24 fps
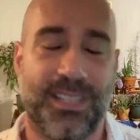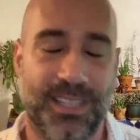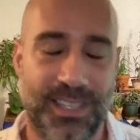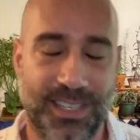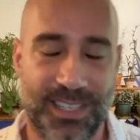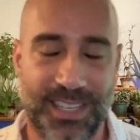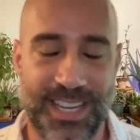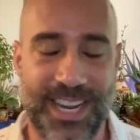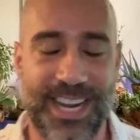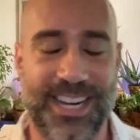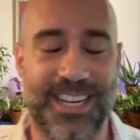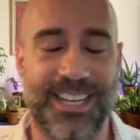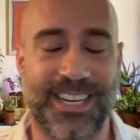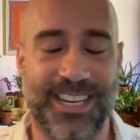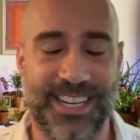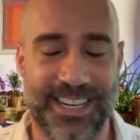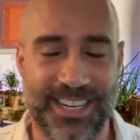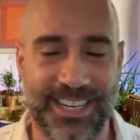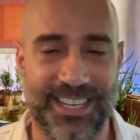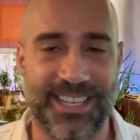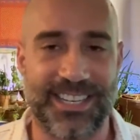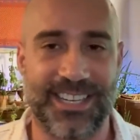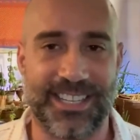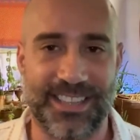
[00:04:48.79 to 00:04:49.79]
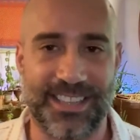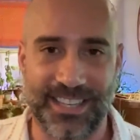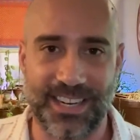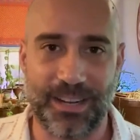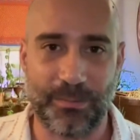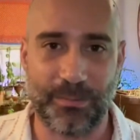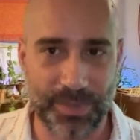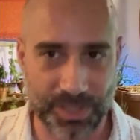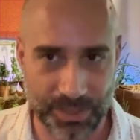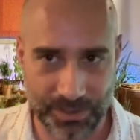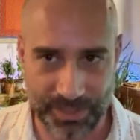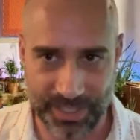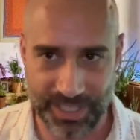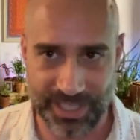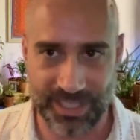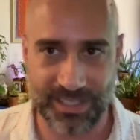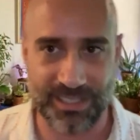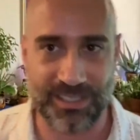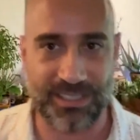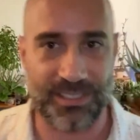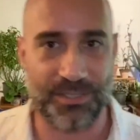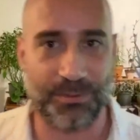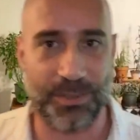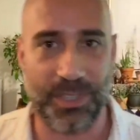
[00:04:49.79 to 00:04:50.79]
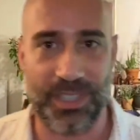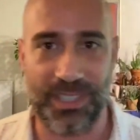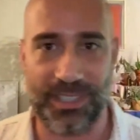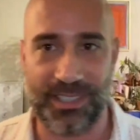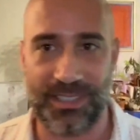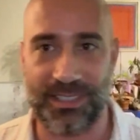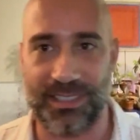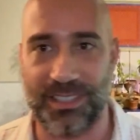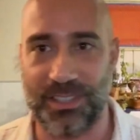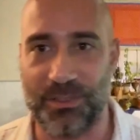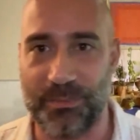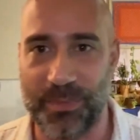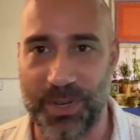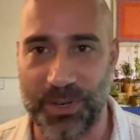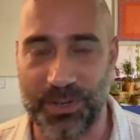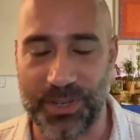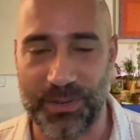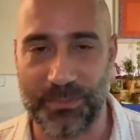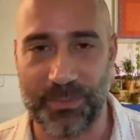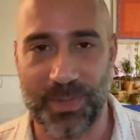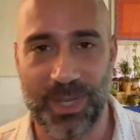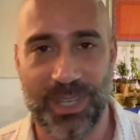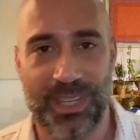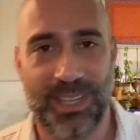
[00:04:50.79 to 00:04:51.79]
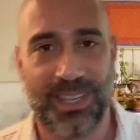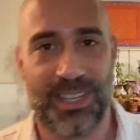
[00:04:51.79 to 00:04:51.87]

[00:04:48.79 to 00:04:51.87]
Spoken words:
editing it, and then uploading it on a really slow modem.